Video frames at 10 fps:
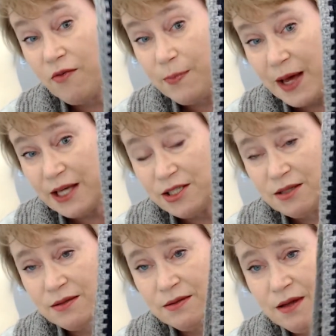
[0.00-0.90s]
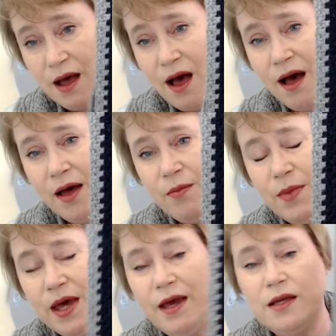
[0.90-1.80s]
pattern I
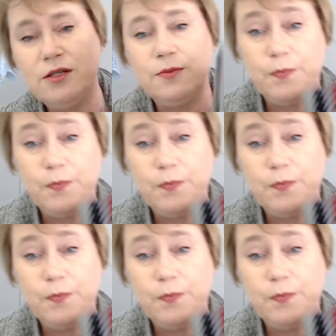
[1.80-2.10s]
made